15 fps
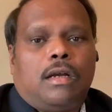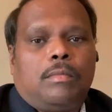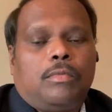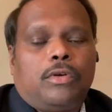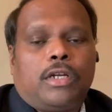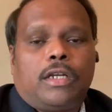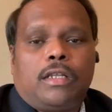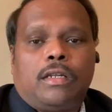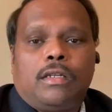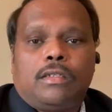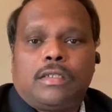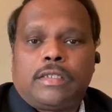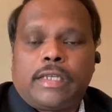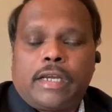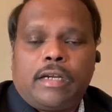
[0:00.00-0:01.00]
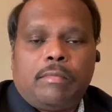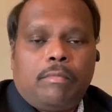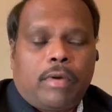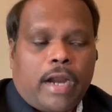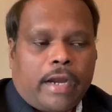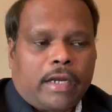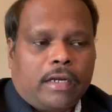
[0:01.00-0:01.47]
put it in second
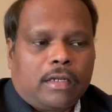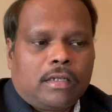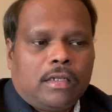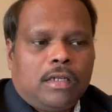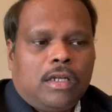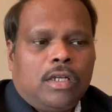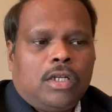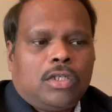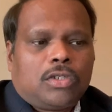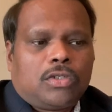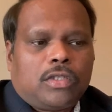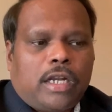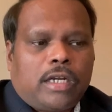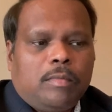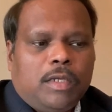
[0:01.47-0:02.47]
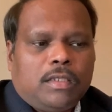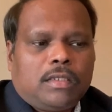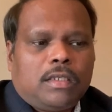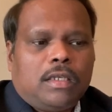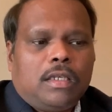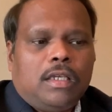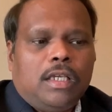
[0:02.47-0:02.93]
bracket. So that
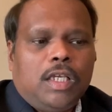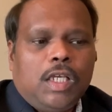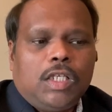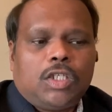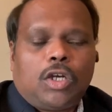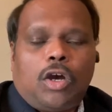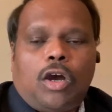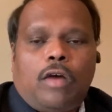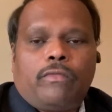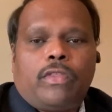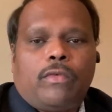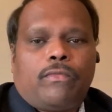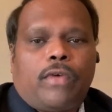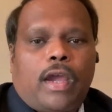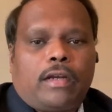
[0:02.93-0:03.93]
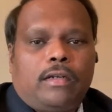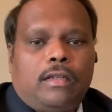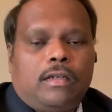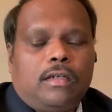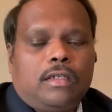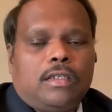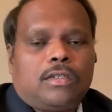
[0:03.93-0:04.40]
means each of the
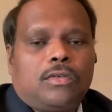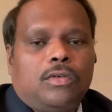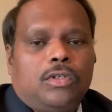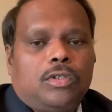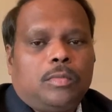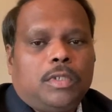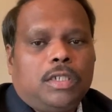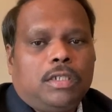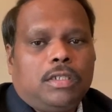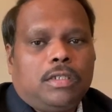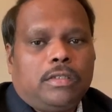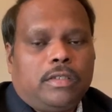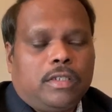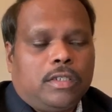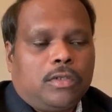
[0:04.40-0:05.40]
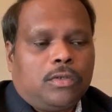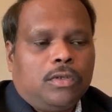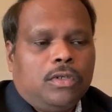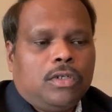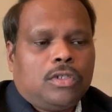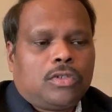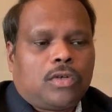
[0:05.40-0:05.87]
factor is going to be 0.
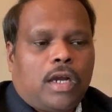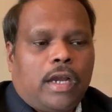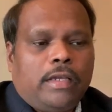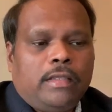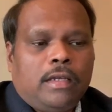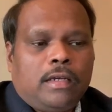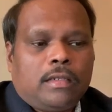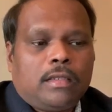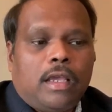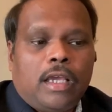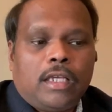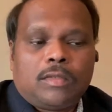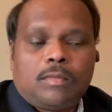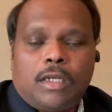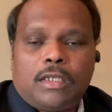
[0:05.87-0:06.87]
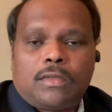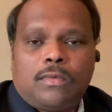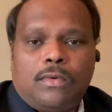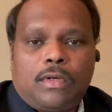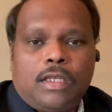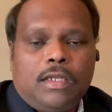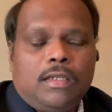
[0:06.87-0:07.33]
So either x minus
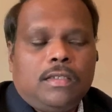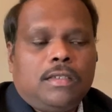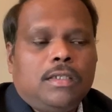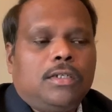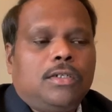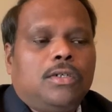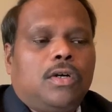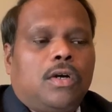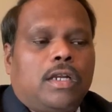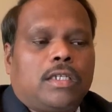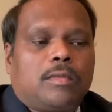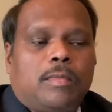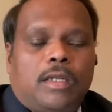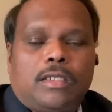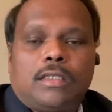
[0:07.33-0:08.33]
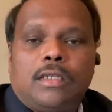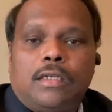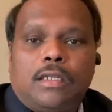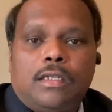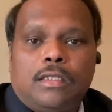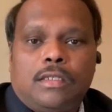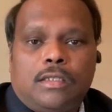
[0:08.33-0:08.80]
14 is 0 or x minus
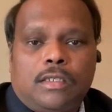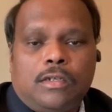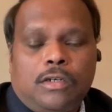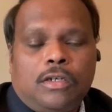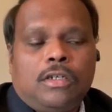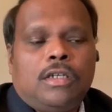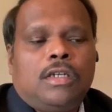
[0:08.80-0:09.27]
13 is 0.